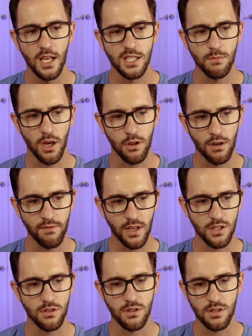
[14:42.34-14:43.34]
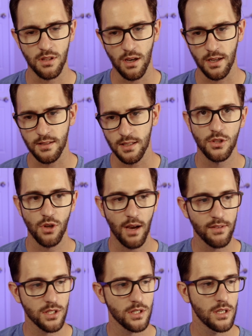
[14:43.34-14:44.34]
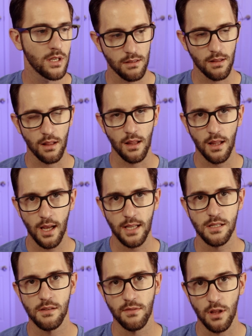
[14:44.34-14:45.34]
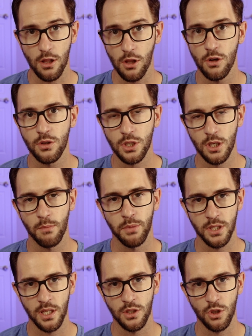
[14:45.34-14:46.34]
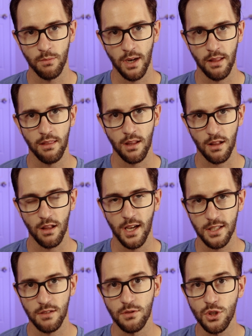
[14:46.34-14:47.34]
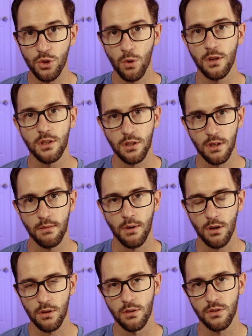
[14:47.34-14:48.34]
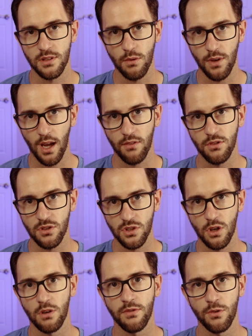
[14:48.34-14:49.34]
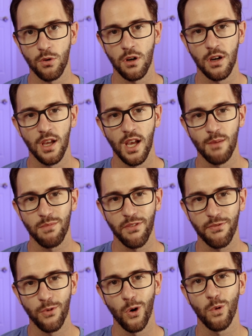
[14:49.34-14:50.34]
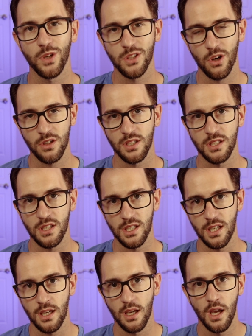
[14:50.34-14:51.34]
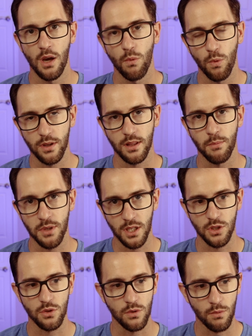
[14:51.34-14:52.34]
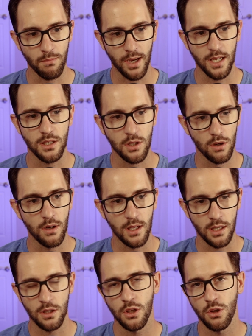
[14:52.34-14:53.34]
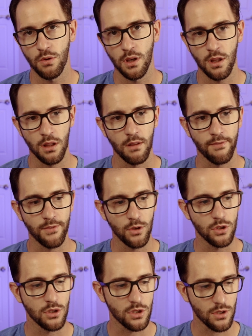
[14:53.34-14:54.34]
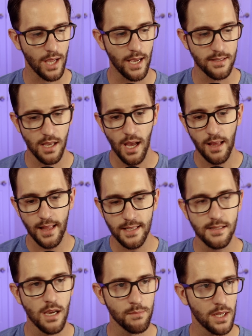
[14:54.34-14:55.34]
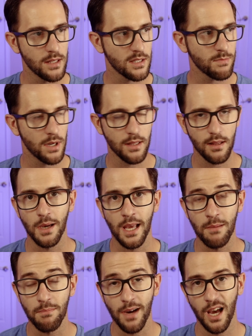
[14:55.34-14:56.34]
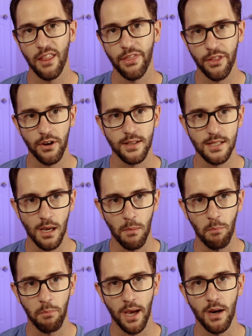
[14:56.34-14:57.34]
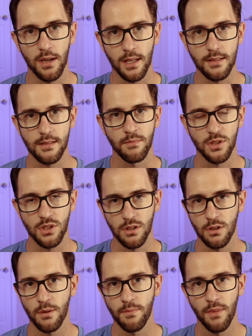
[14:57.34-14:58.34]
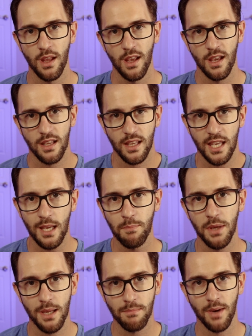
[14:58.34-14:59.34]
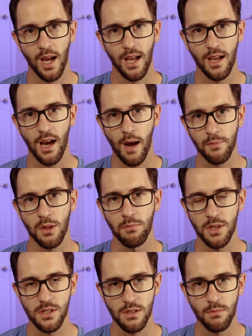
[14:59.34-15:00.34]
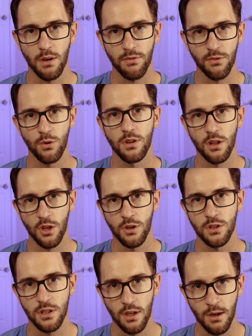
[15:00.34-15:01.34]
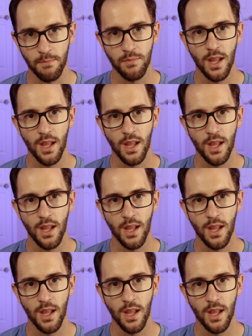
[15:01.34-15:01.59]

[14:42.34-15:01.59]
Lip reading: some other investors' thoughts. So obviously, lots of long-term potential, but I think lots of short-term hurdles that we have to solve for. before we start to see what the potential might turn into in the future. So guys, that's the update this month and my thoughts about it. I'm still keeping my optimism for the long term.